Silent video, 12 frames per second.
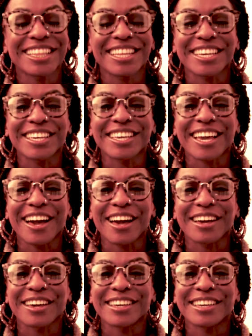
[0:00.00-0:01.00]
Like
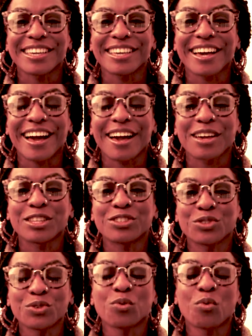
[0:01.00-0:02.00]
I
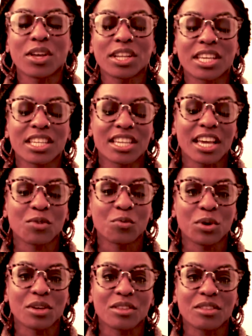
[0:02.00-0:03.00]
do want to connect
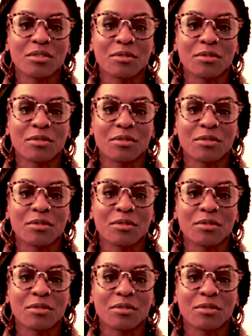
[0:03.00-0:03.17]
with